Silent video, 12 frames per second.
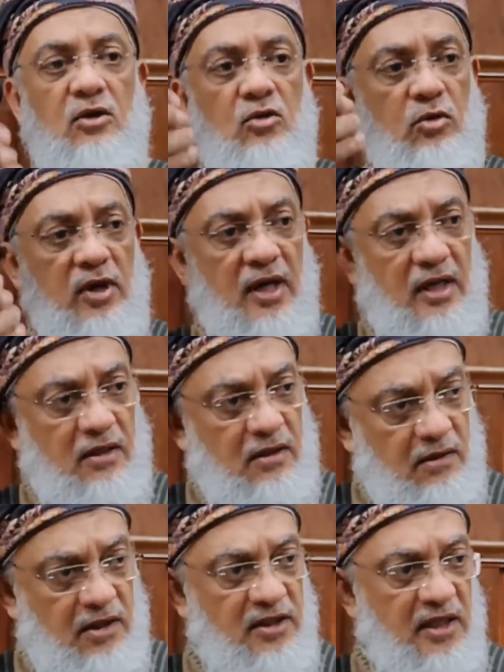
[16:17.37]
you will
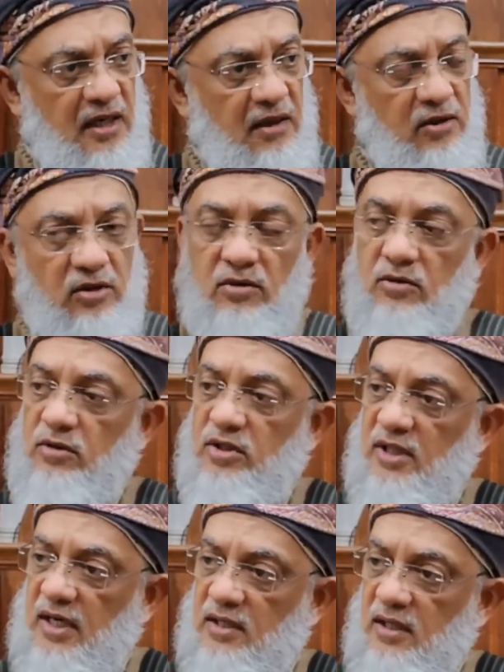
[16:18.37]
get
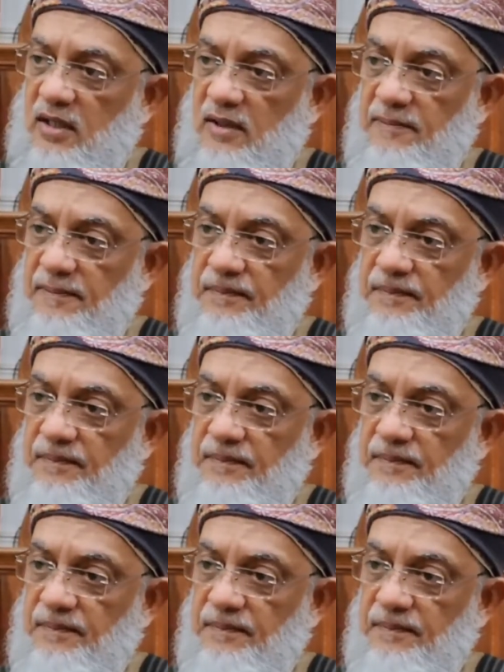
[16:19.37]
dejected.